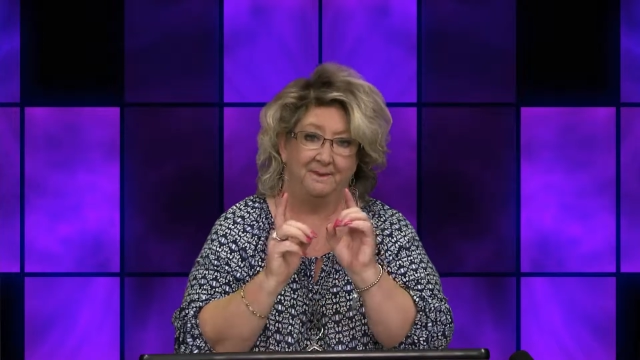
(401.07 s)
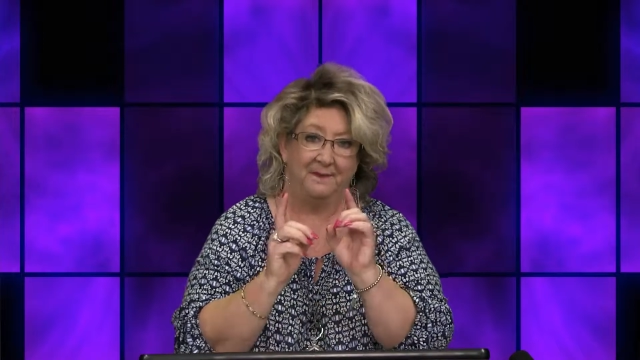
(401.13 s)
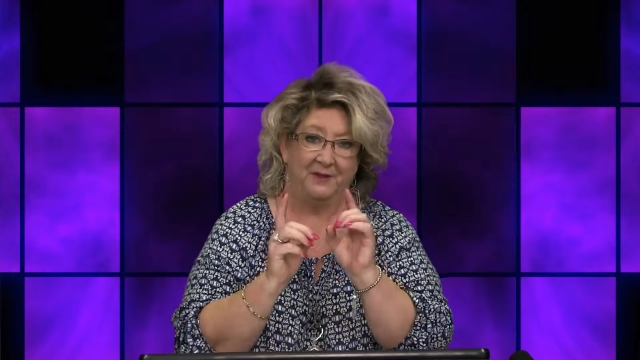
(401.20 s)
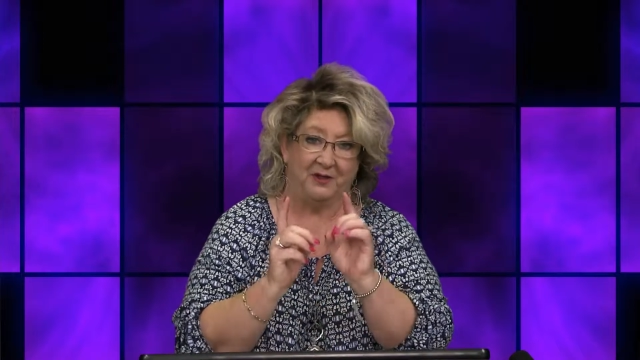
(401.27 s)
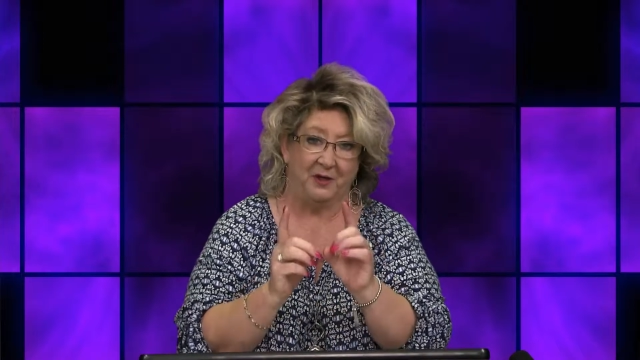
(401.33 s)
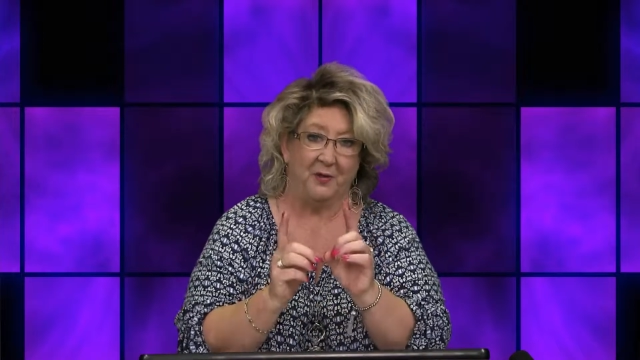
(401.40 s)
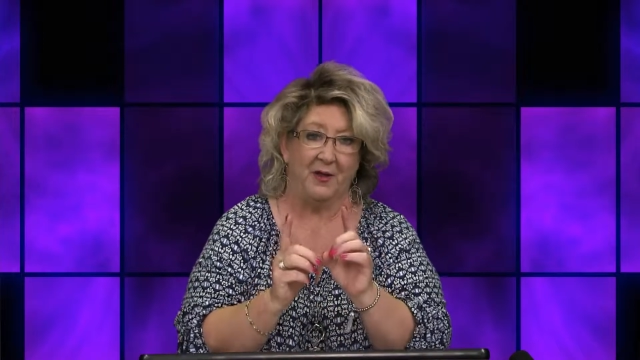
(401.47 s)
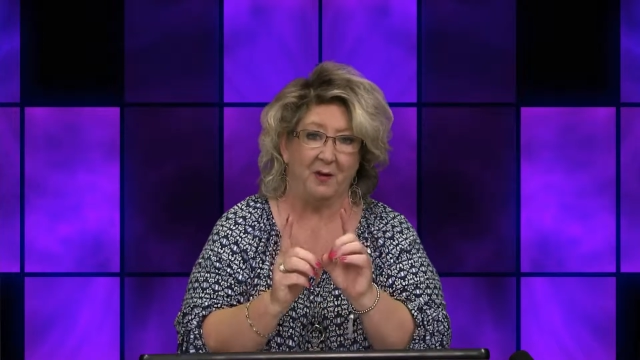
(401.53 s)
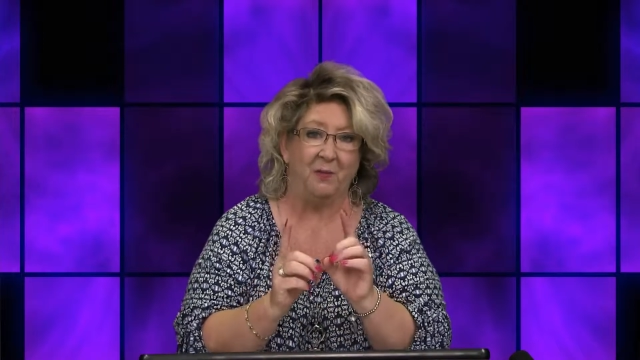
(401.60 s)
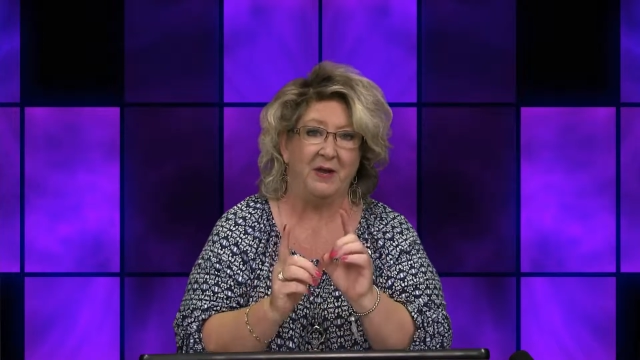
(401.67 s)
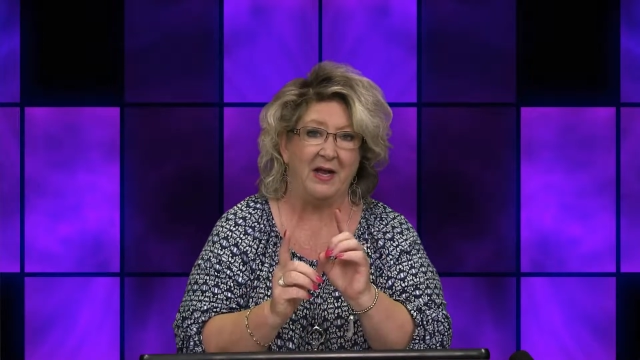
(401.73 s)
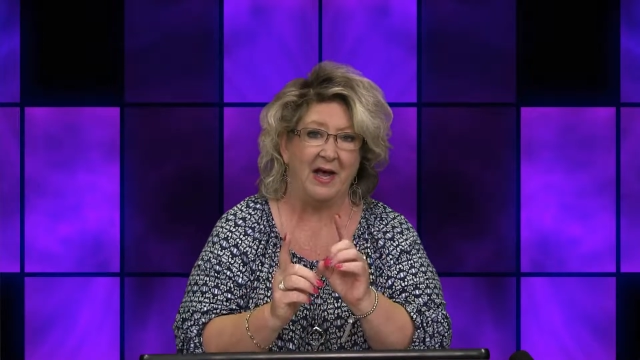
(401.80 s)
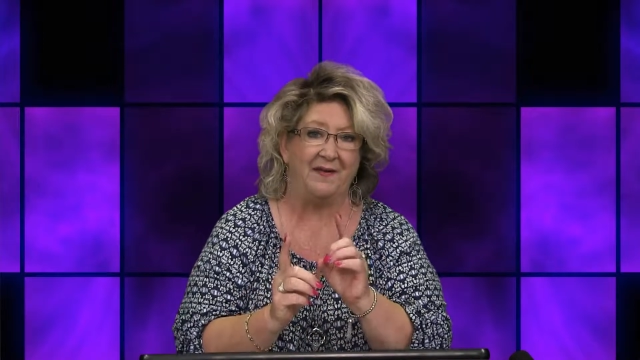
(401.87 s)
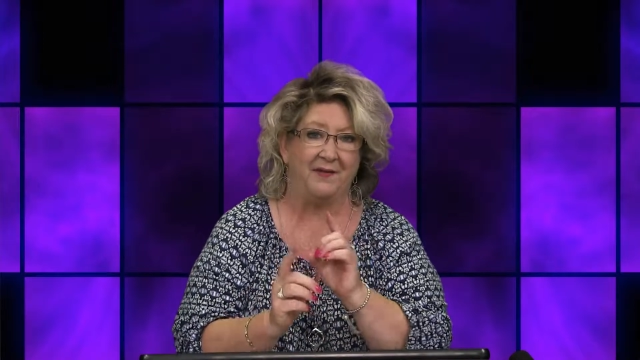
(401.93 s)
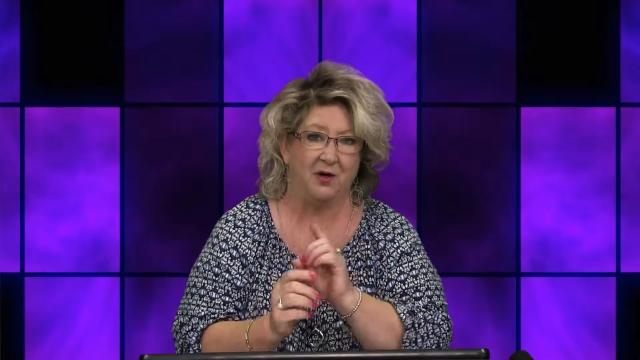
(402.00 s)
So then
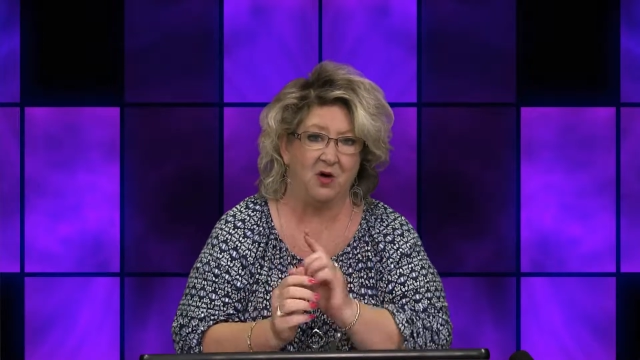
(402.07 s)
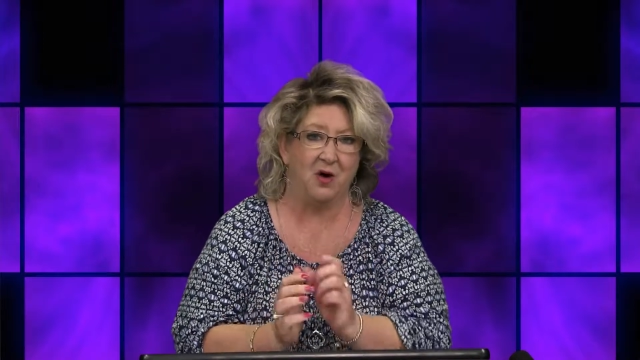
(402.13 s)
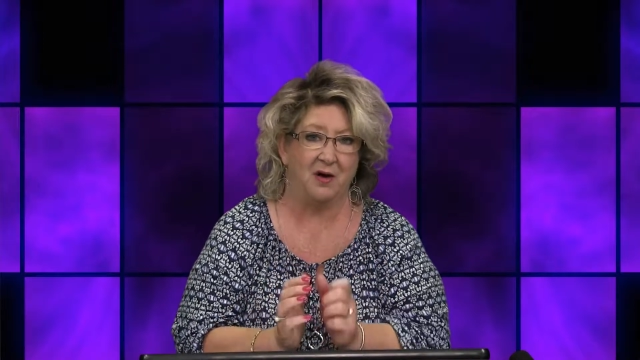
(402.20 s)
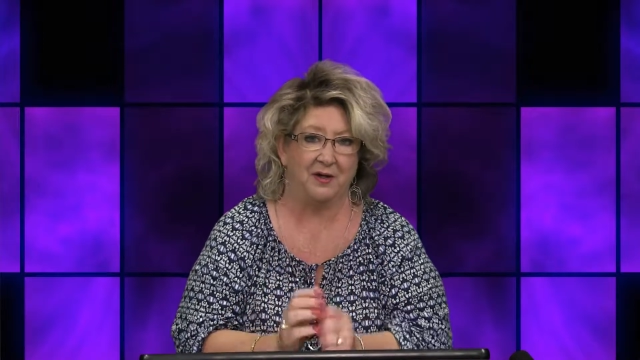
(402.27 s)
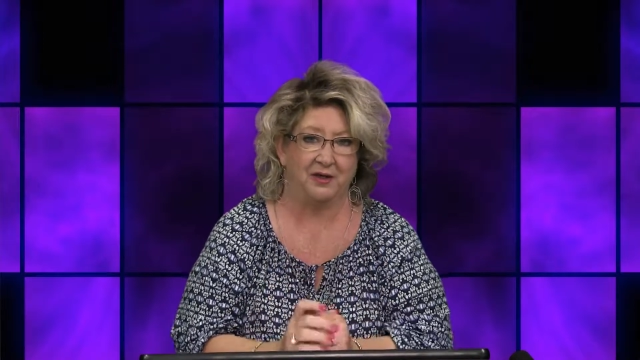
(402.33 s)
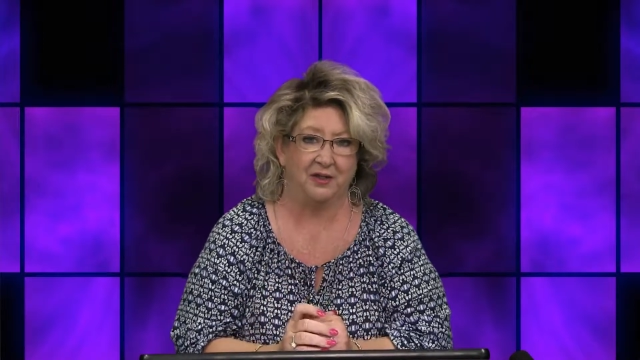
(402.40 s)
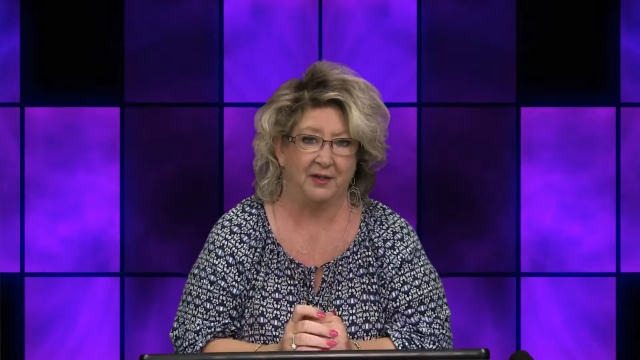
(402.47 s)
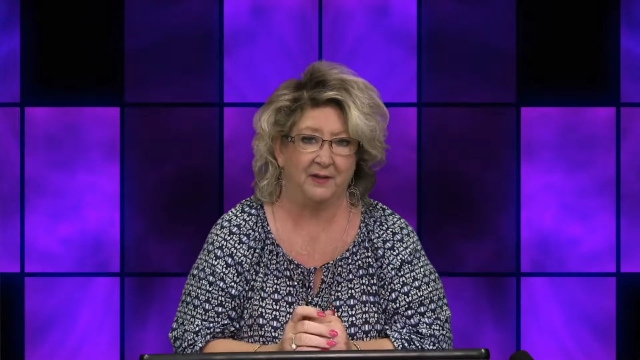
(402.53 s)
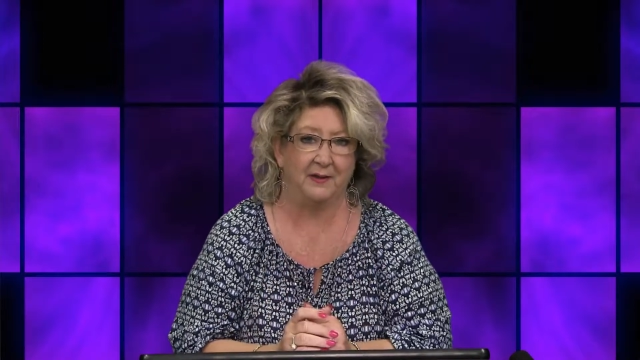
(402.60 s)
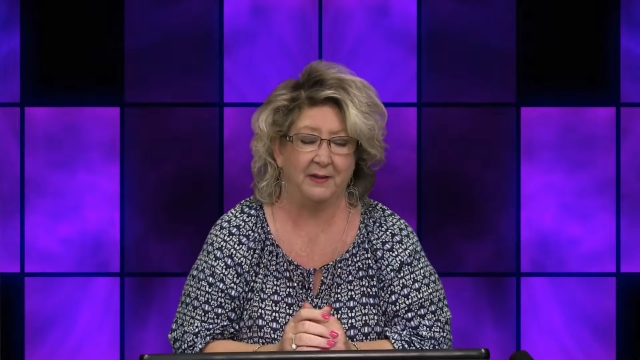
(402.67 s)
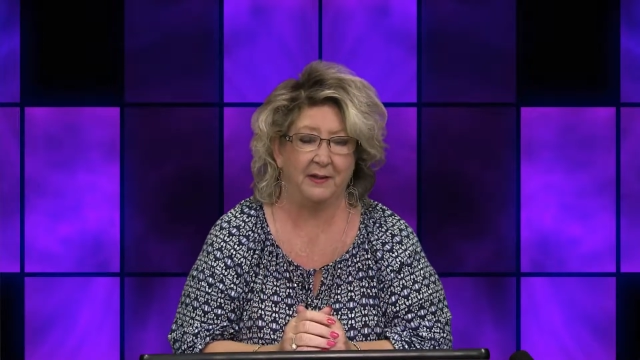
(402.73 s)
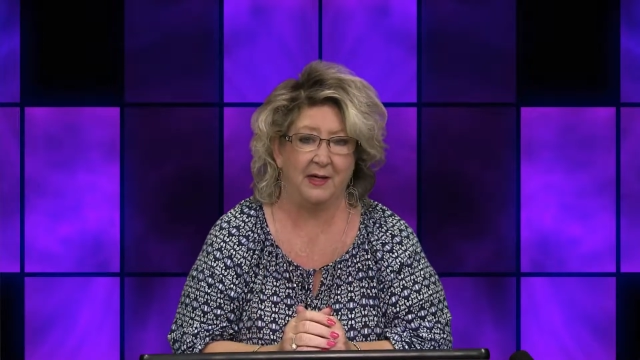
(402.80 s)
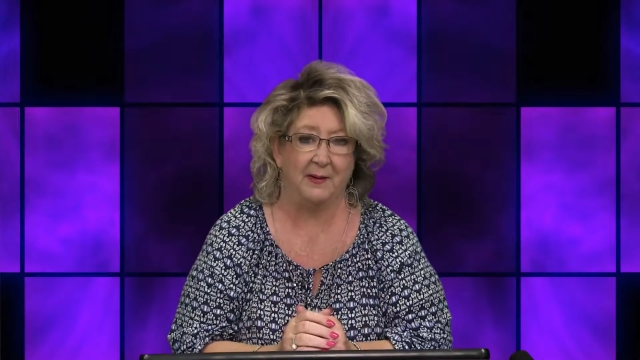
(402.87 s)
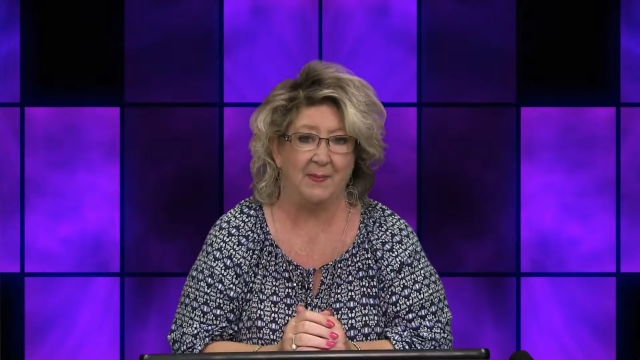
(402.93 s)
we have a caution